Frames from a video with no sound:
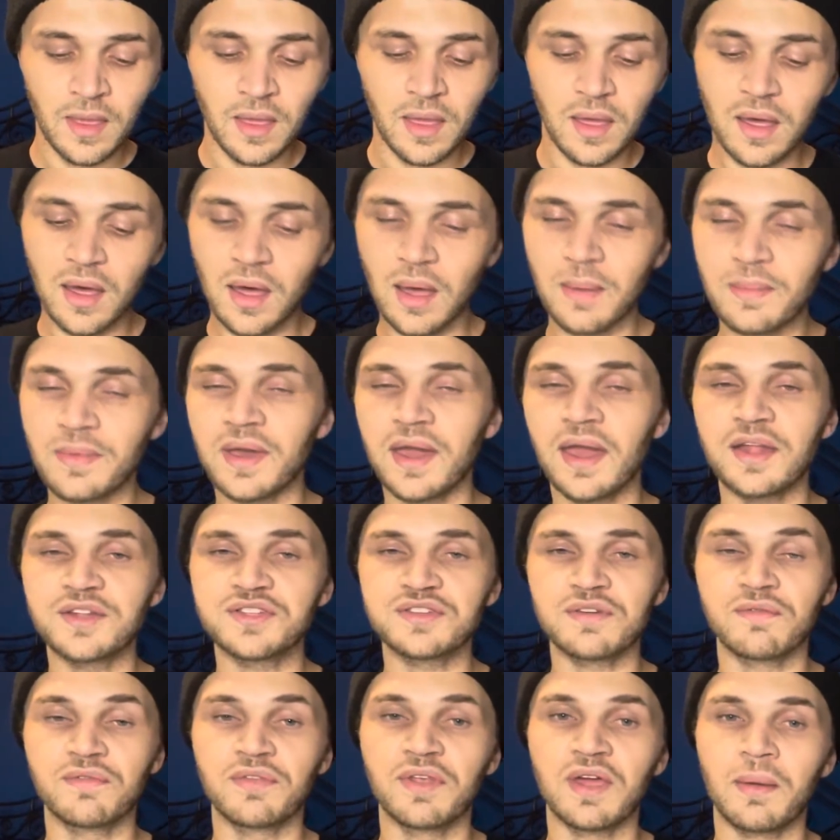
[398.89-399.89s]
Um, each
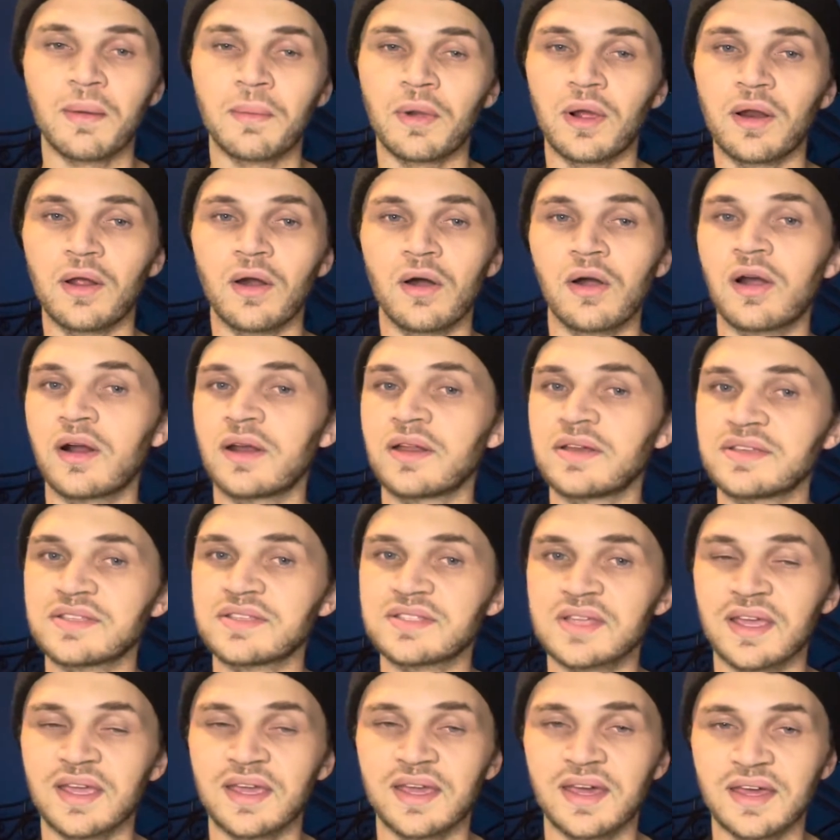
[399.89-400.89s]
of them are an artist,
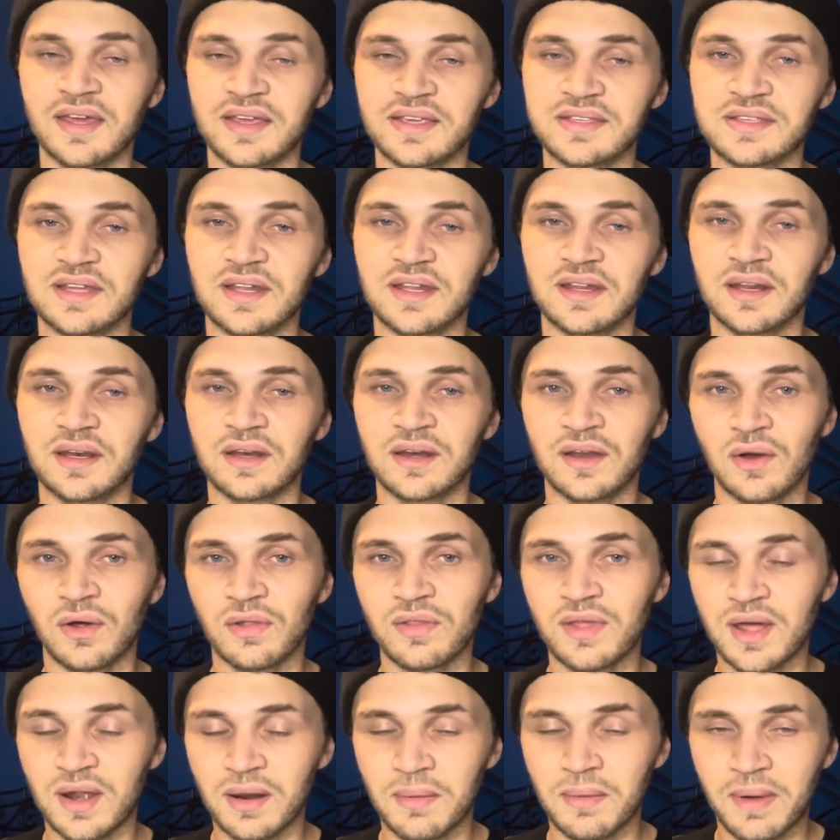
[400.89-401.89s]
I guess. I didn't know
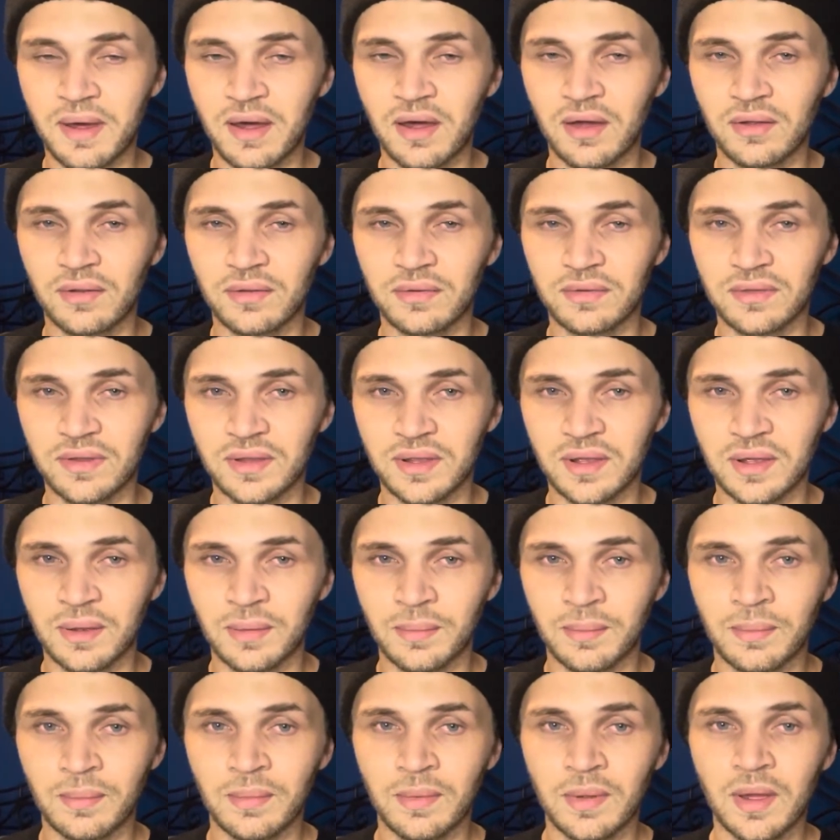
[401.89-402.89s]
that about
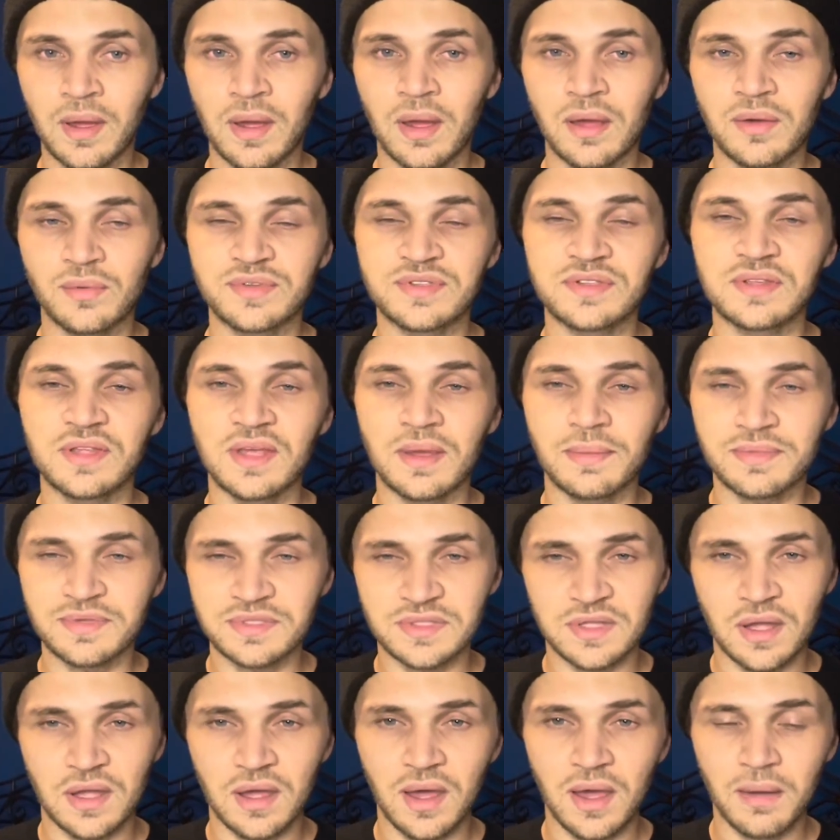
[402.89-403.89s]
them. Slim's
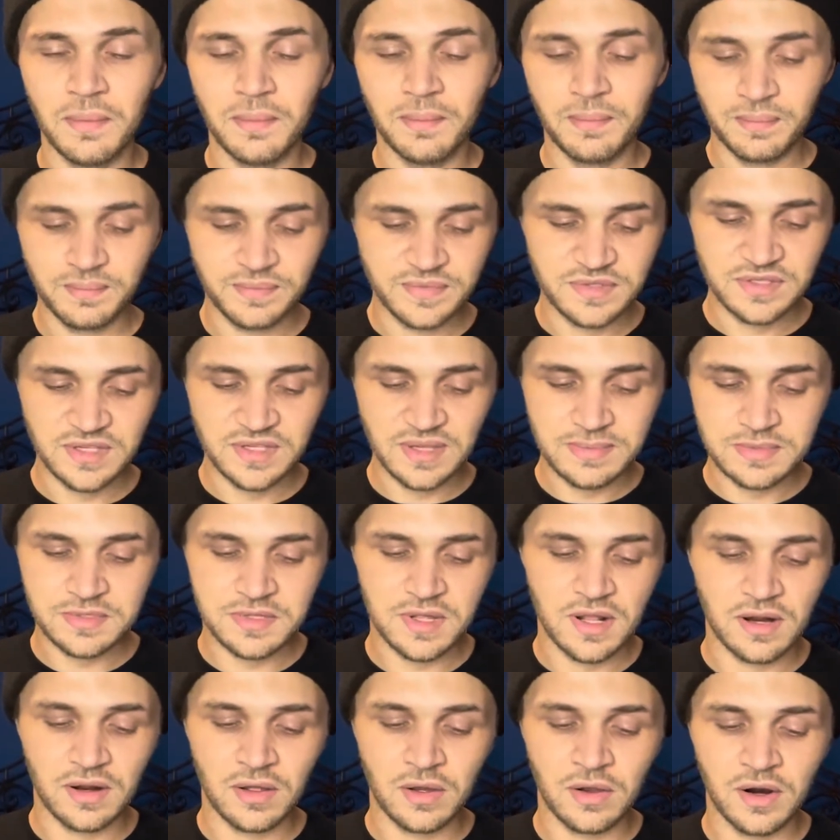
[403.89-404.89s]
not. Slim's
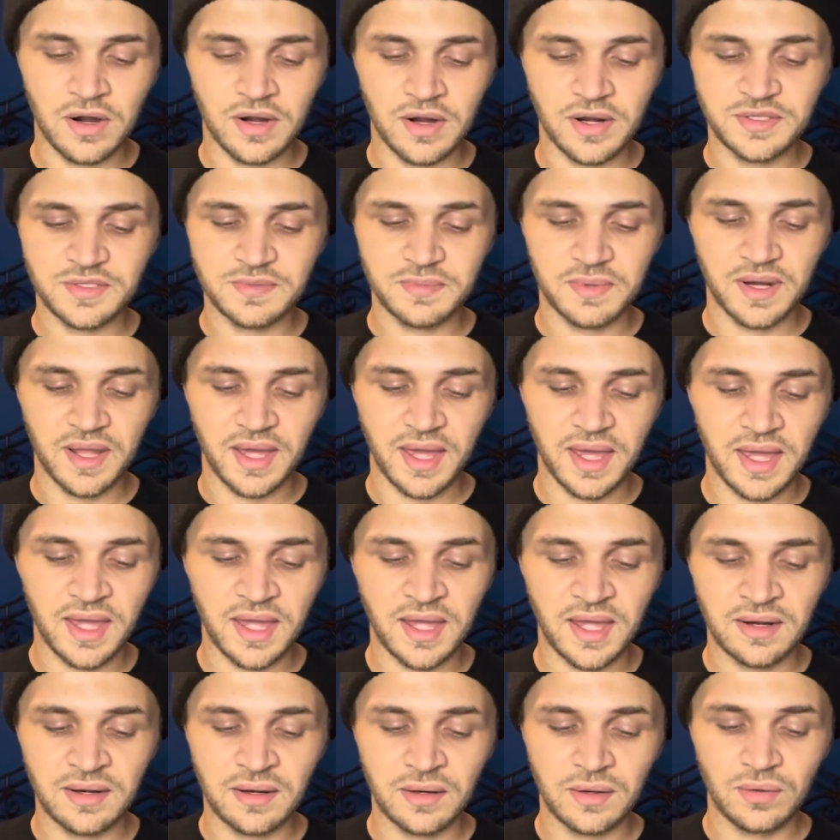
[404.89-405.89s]
not an artist, but
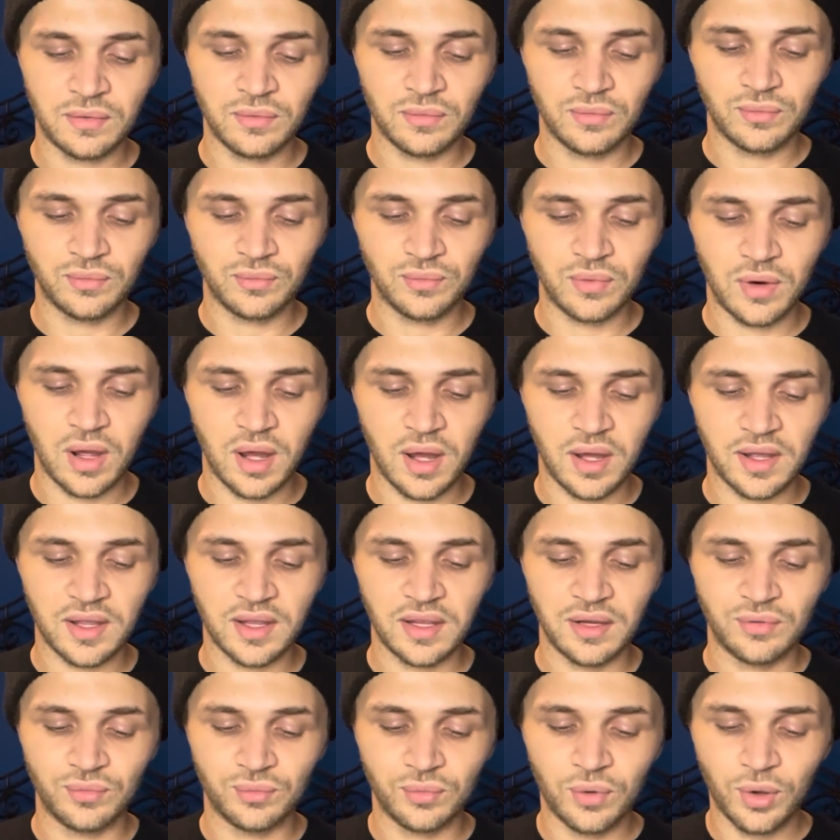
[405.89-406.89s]
Ann, Rock,
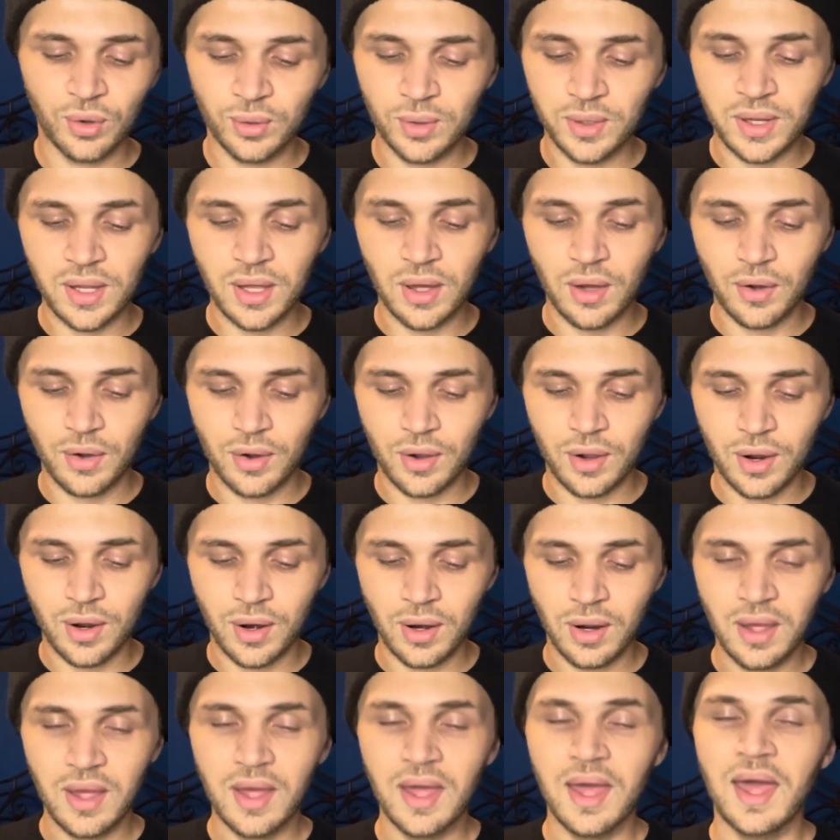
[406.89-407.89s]
and Rolly are
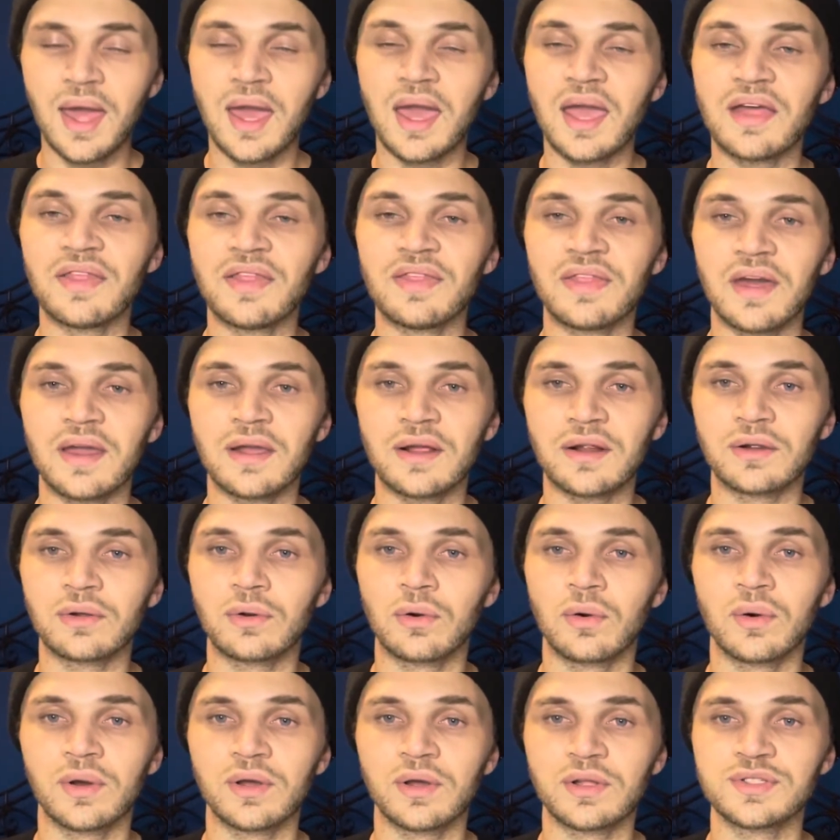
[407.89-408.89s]
and they are
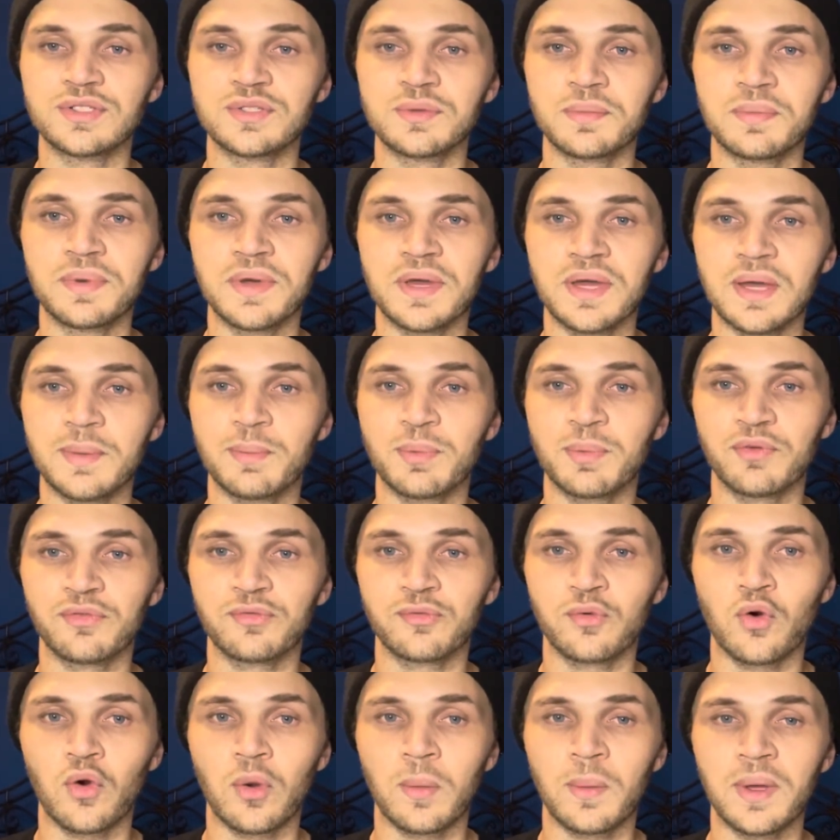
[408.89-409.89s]
going to be
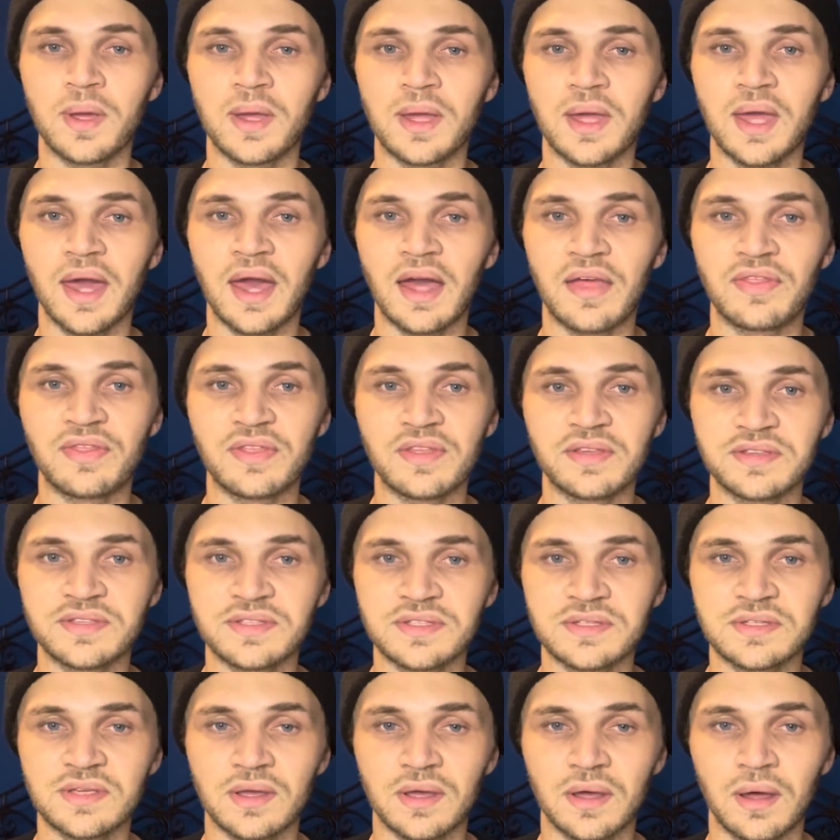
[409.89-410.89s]
performing at
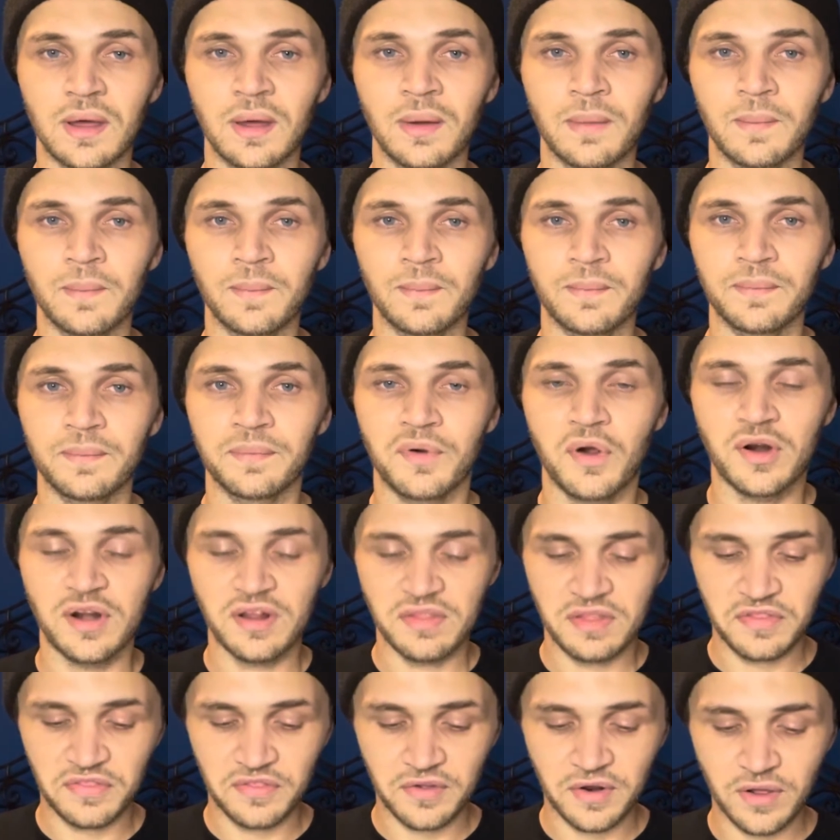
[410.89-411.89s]
this um, party
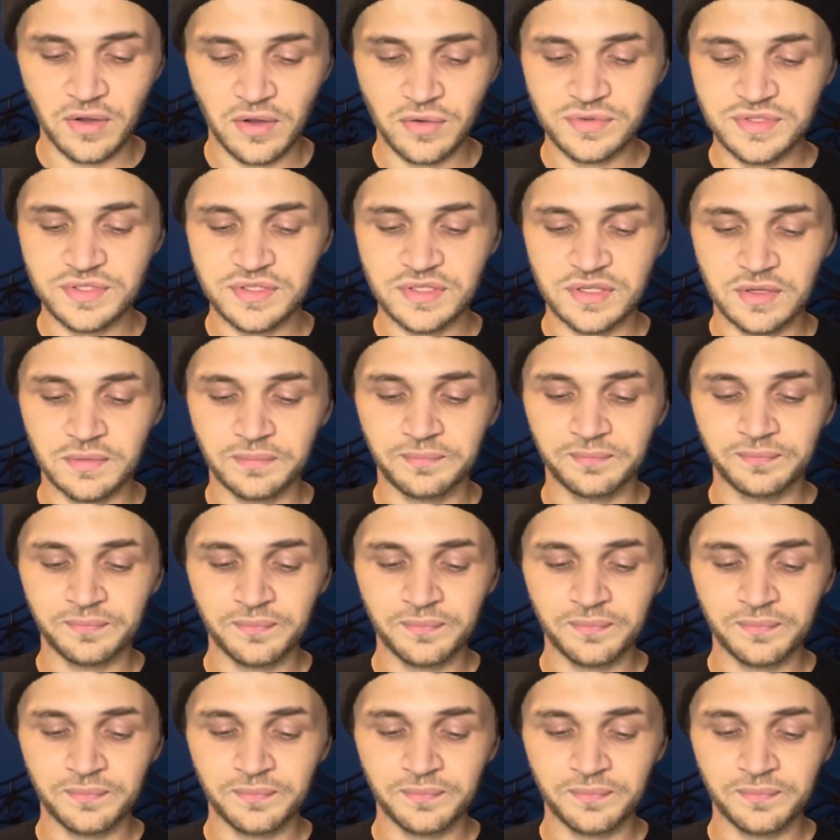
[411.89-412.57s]
that they're hosting.